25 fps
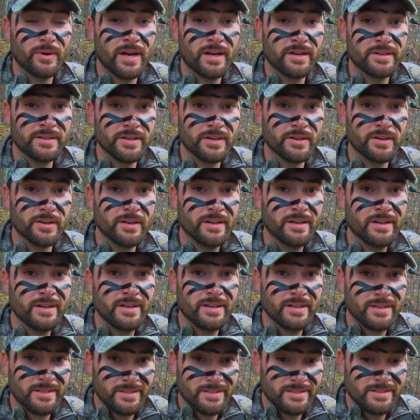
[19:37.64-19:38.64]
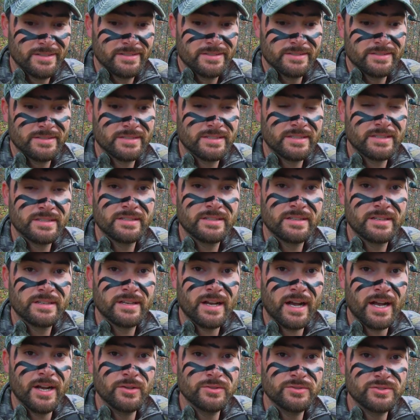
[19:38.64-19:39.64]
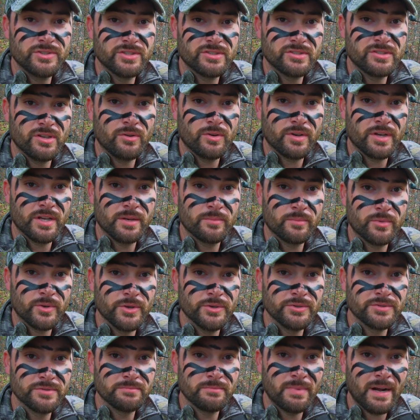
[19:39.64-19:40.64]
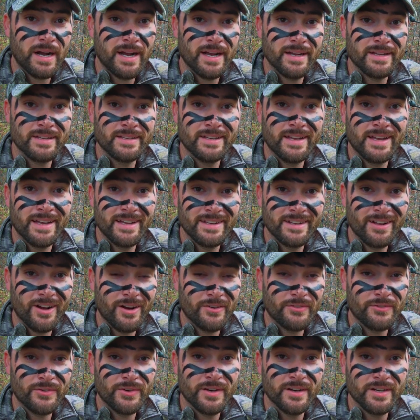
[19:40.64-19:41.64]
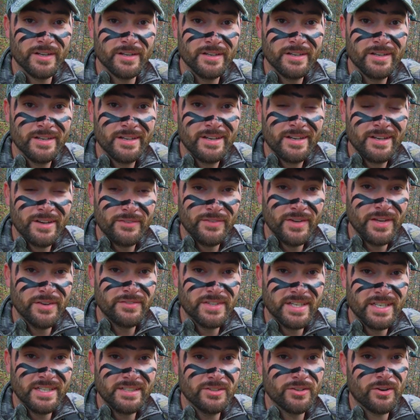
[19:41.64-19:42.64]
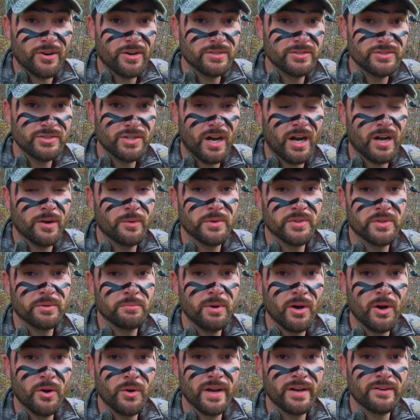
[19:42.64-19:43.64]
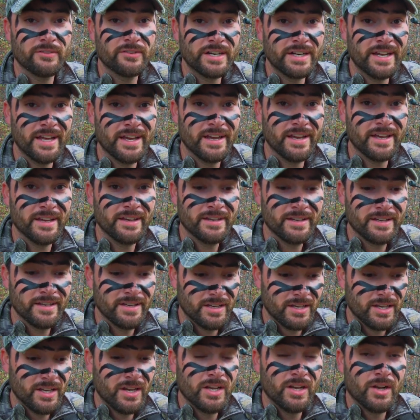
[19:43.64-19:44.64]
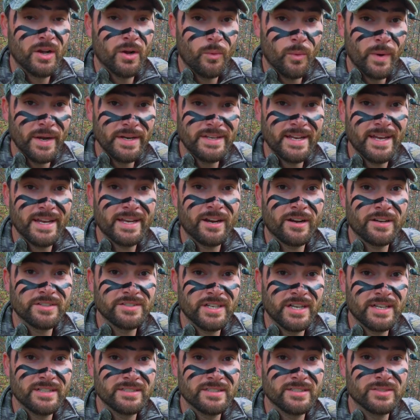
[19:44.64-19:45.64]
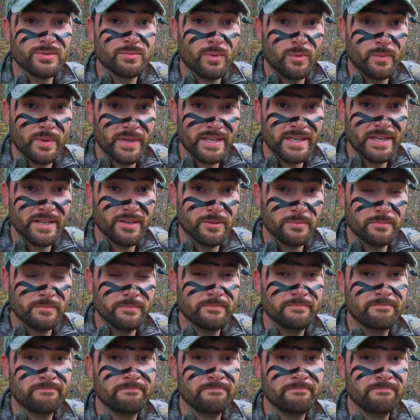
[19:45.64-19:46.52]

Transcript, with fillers: around here. Coyotes just don't come cruising by and offer a fifteen yard shot with a bow every day. We take our chances when we get them.